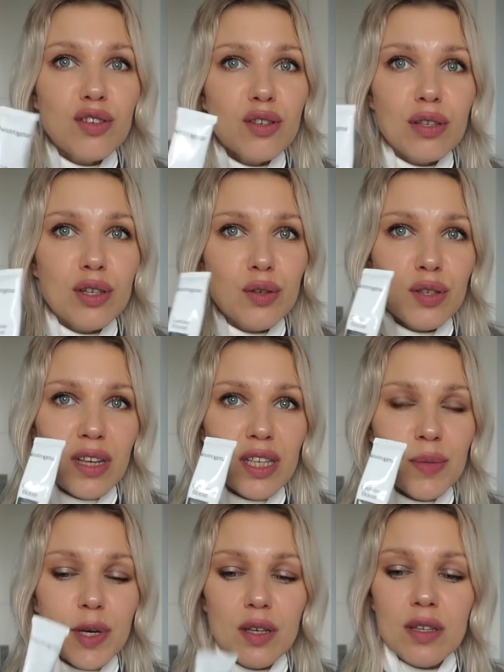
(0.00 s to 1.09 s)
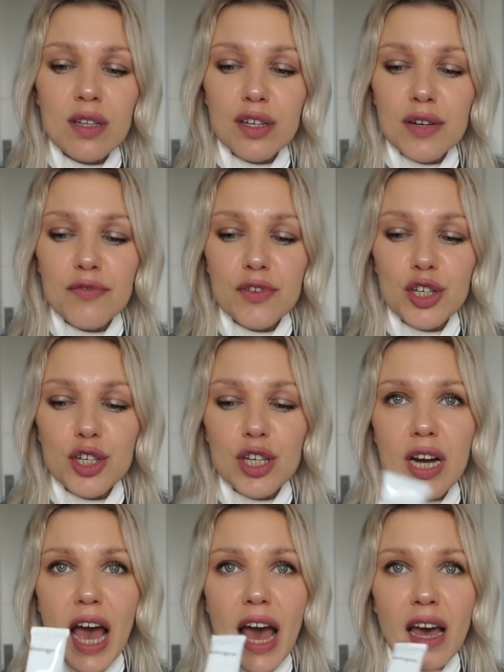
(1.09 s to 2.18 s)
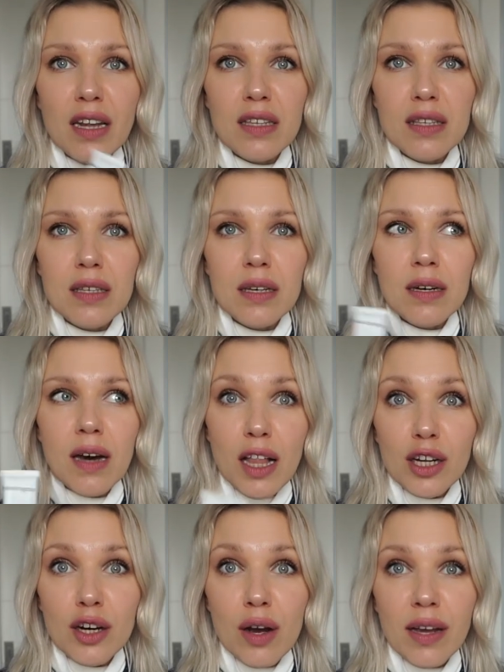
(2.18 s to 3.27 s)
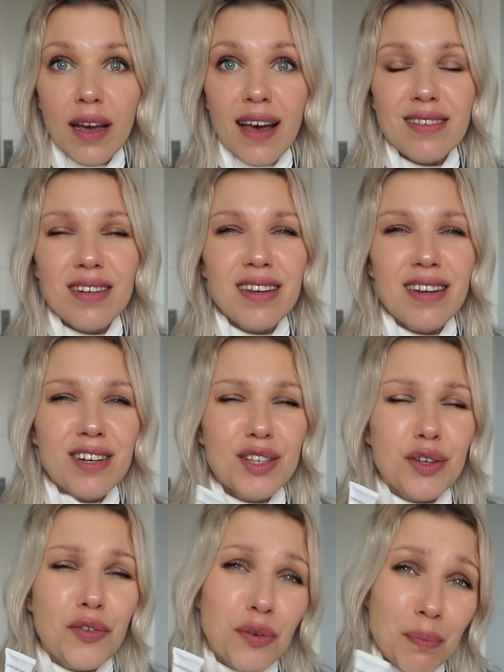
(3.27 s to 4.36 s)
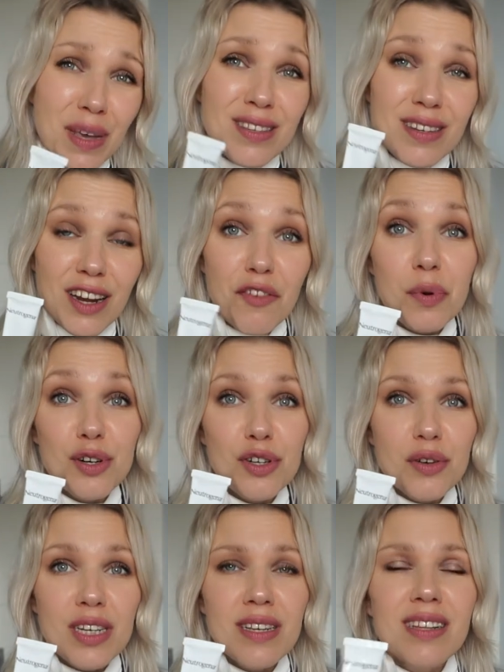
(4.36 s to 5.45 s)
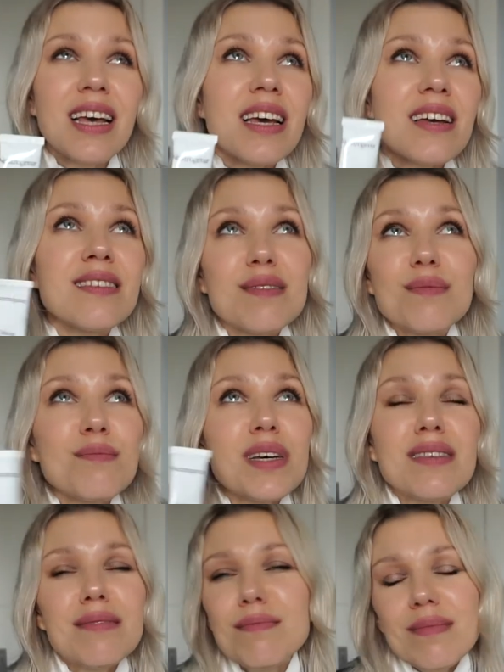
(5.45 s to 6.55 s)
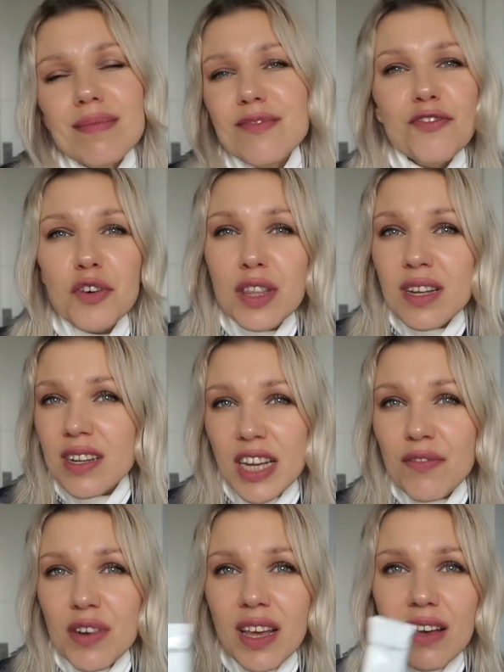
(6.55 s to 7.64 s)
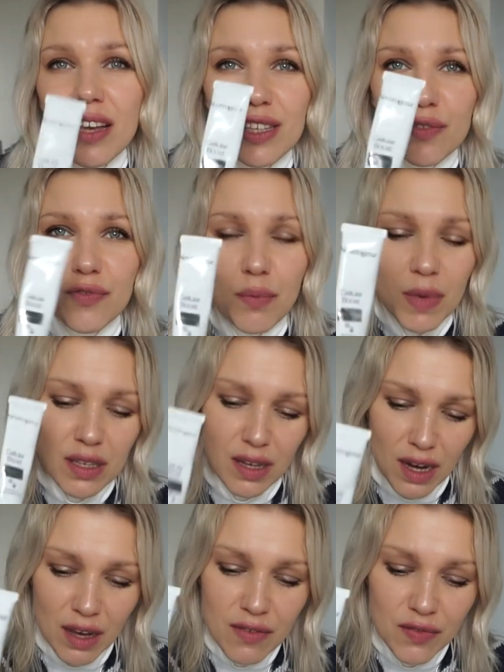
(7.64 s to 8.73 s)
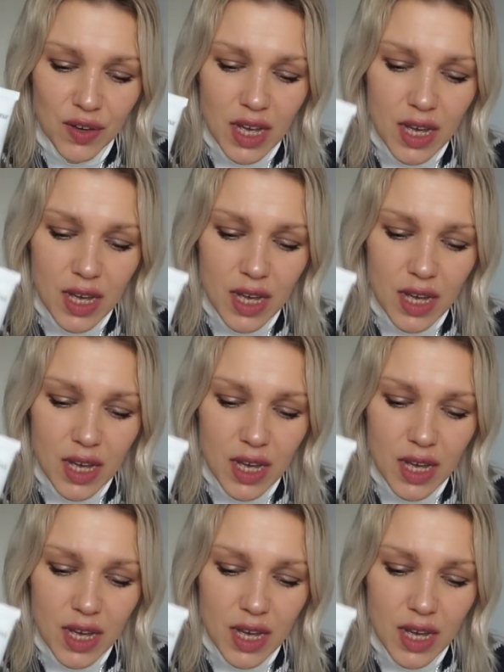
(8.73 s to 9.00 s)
just use this because in the cream version and it's hyaluronic acid here. So for me, it's enough moisturizing. Like it's my, for the evening, it's for me is enough.